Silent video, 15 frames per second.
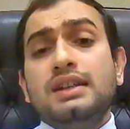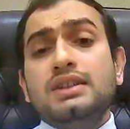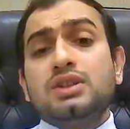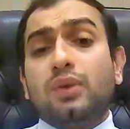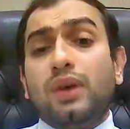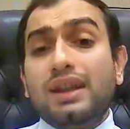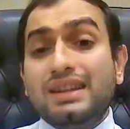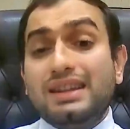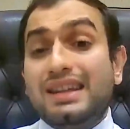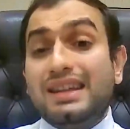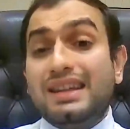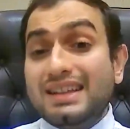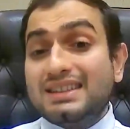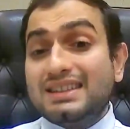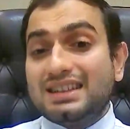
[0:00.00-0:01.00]
So when
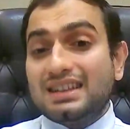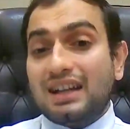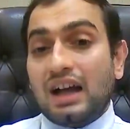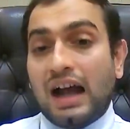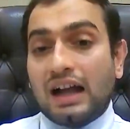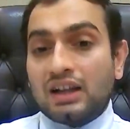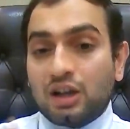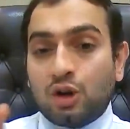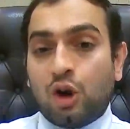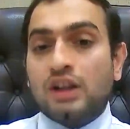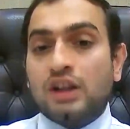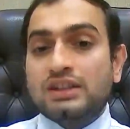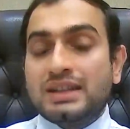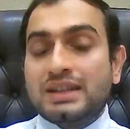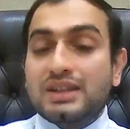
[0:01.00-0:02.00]
these are the
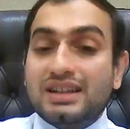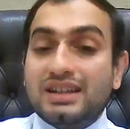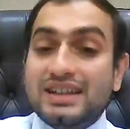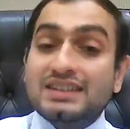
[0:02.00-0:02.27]
concepts and